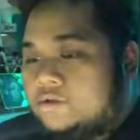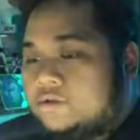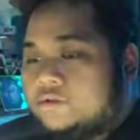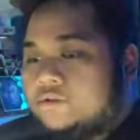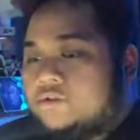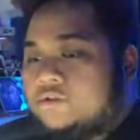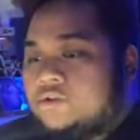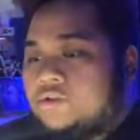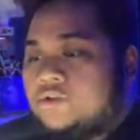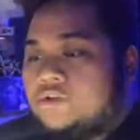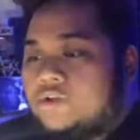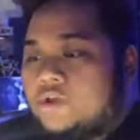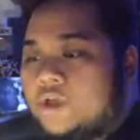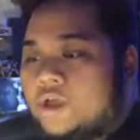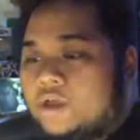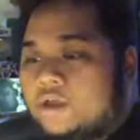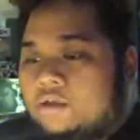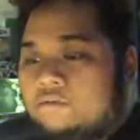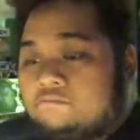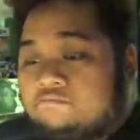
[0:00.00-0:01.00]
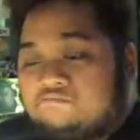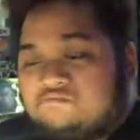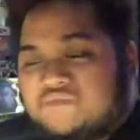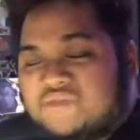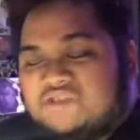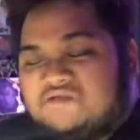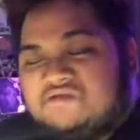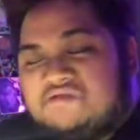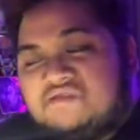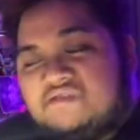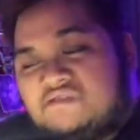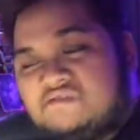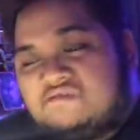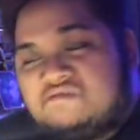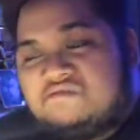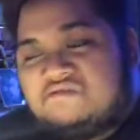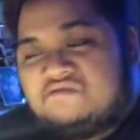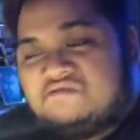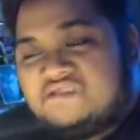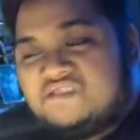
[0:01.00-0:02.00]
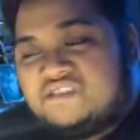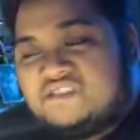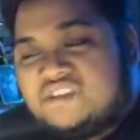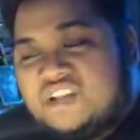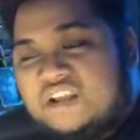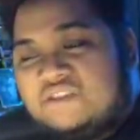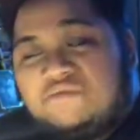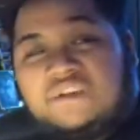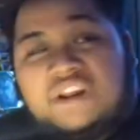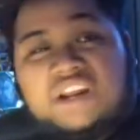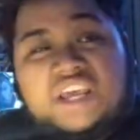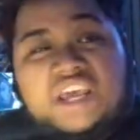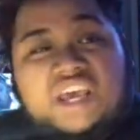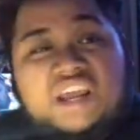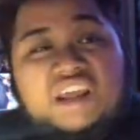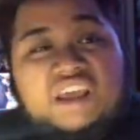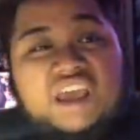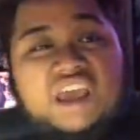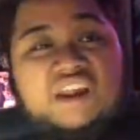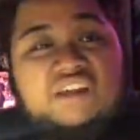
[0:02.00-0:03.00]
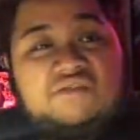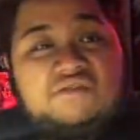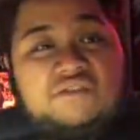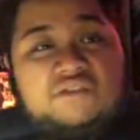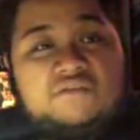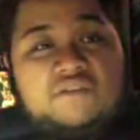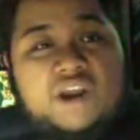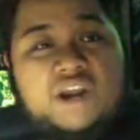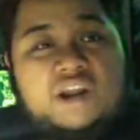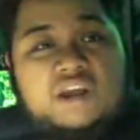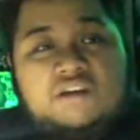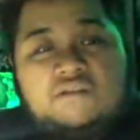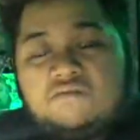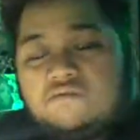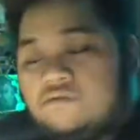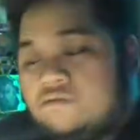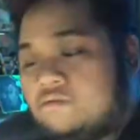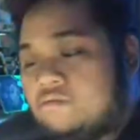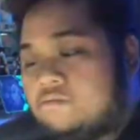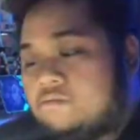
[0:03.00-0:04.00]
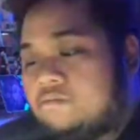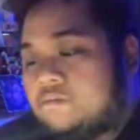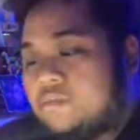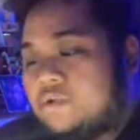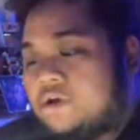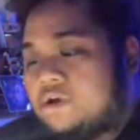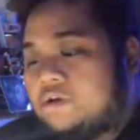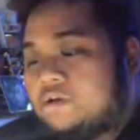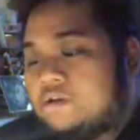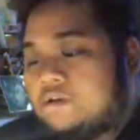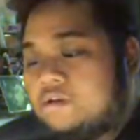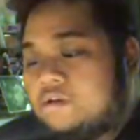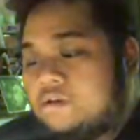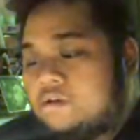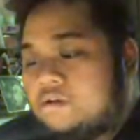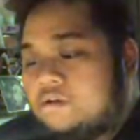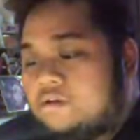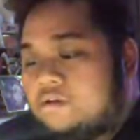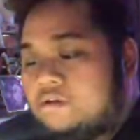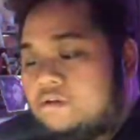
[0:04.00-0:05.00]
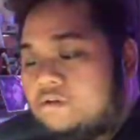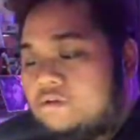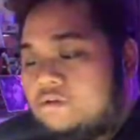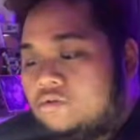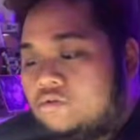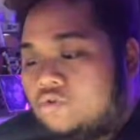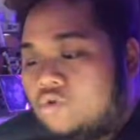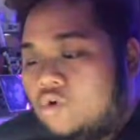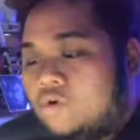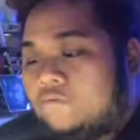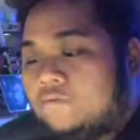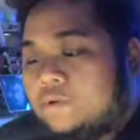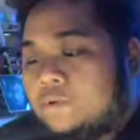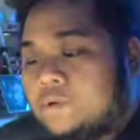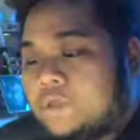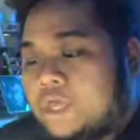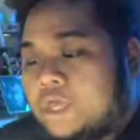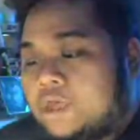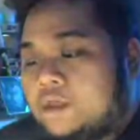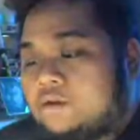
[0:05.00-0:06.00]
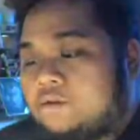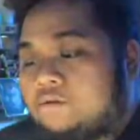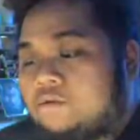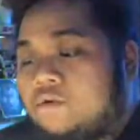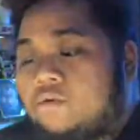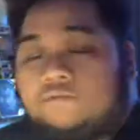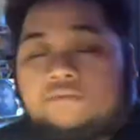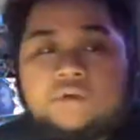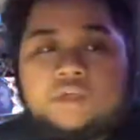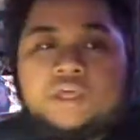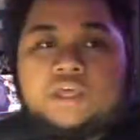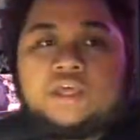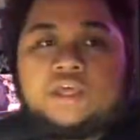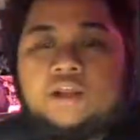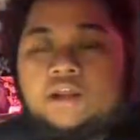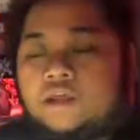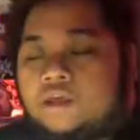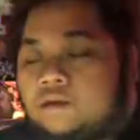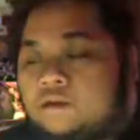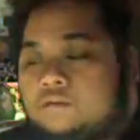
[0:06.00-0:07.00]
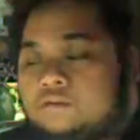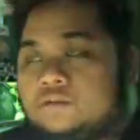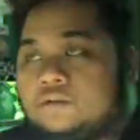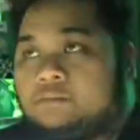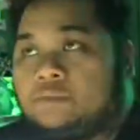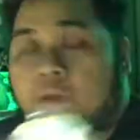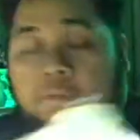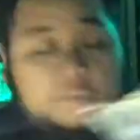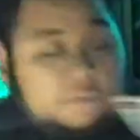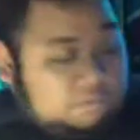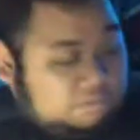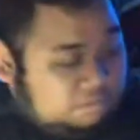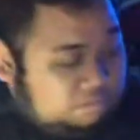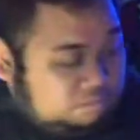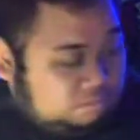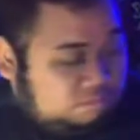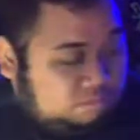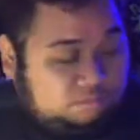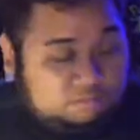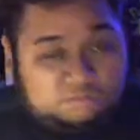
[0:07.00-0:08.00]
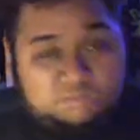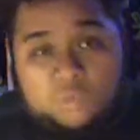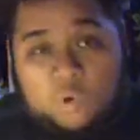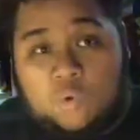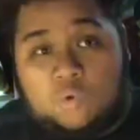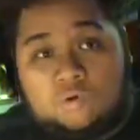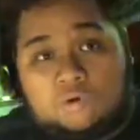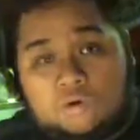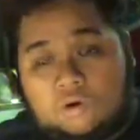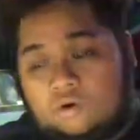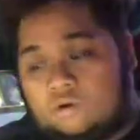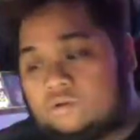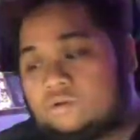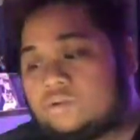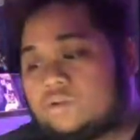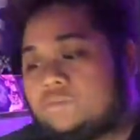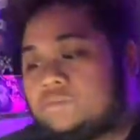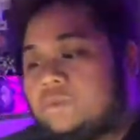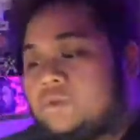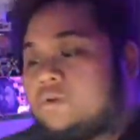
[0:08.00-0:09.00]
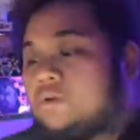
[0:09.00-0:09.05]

So yeah, not really hitting anything right now, but hopefully we can. Hopefully we can get like some type of gold card or something.